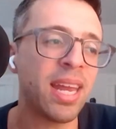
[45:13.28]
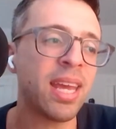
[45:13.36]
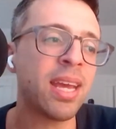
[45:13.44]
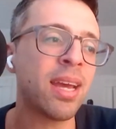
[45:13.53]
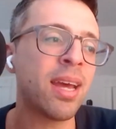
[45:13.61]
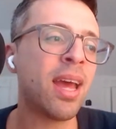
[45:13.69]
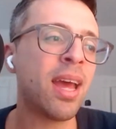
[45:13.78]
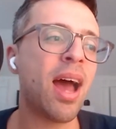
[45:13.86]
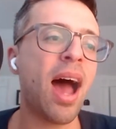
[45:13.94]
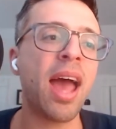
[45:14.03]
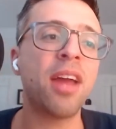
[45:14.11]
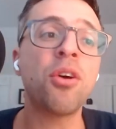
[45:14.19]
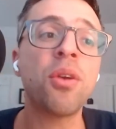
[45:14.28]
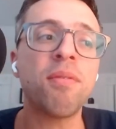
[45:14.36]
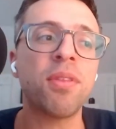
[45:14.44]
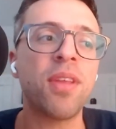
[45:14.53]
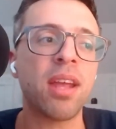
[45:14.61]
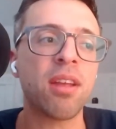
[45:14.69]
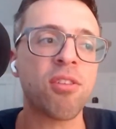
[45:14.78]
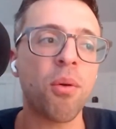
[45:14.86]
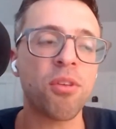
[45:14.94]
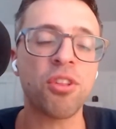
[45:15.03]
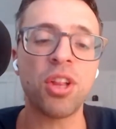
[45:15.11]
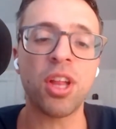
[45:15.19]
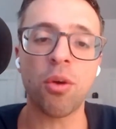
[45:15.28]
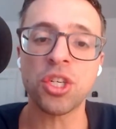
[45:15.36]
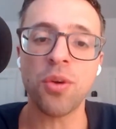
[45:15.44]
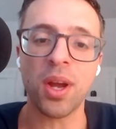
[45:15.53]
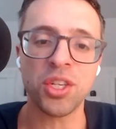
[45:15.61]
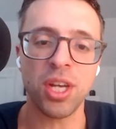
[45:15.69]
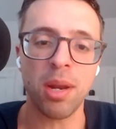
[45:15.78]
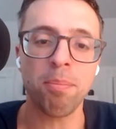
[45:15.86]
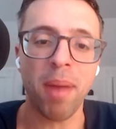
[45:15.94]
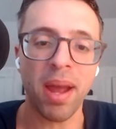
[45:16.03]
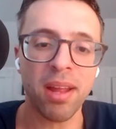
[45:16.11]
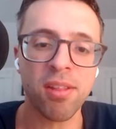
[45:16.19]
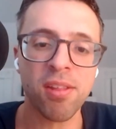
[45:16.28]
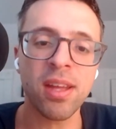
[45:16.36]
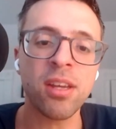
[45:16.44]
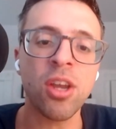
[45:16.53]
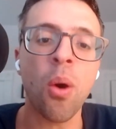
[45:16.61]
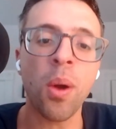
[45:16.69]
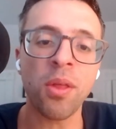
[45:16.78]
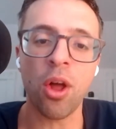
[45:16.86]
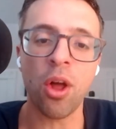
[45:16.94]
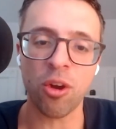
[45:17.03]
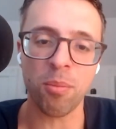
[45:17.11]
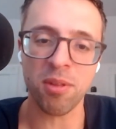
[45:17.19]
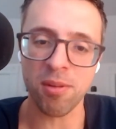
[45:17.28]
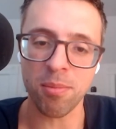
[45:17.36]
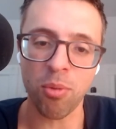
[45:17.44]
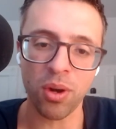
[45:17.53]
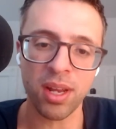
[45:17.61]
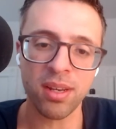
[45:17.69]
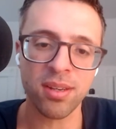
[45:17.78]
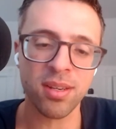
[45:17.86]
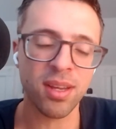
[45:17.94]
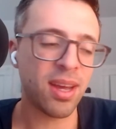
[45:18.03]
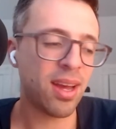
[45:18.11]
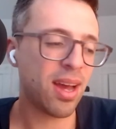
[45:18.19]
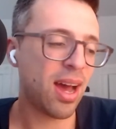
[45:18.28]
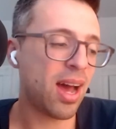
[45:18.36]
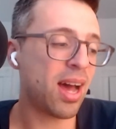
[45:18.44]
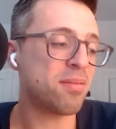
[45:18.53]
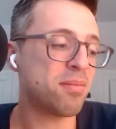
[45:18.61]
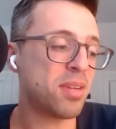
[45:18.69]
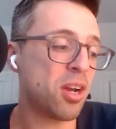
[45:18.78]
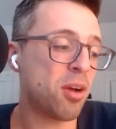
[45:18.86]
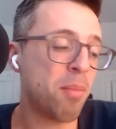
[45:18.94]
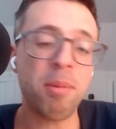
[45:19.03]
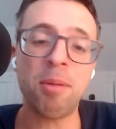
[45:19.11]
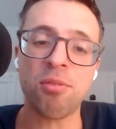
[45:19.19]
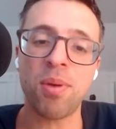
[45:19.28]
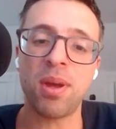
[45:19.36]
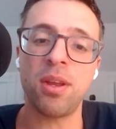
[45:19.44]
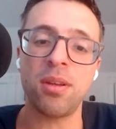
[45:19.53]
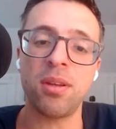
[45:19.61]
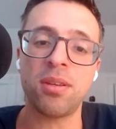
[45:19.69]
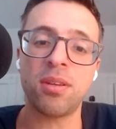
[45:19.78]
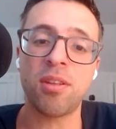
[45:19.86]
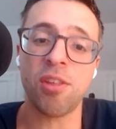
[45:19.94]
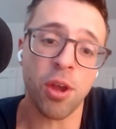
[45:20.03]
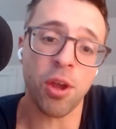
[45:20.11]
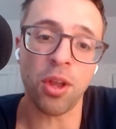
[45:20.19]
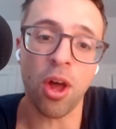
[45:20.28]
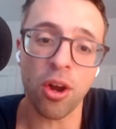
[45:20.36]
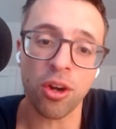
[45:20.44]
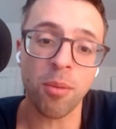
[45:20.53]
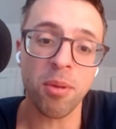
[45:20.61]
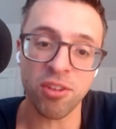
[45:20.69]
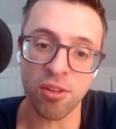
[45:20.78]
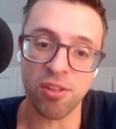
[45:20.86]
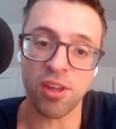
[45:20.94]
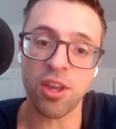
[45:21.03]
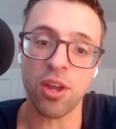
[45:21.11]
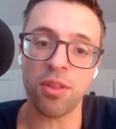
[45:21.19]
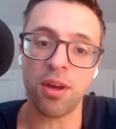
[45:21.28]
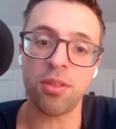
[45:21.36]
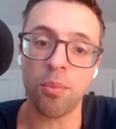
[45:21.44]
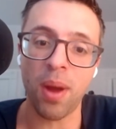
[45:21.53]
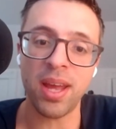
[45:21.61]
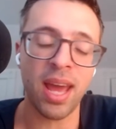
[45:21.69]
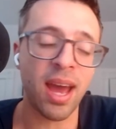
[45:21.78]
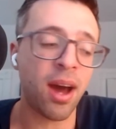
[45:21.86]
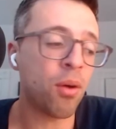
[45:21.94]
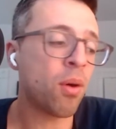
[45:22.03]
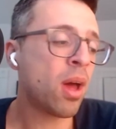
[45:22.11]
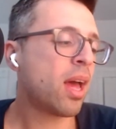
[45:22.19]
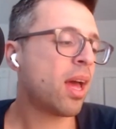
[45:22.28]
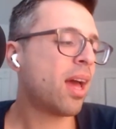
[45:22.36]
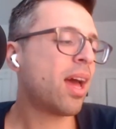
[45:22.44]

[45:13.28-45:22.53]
biting, I don't even think it's always clear which direction it bites in. Knowing the long term is important. Uh, you know, maybe the best way to, to secure the long term is to secure the the right now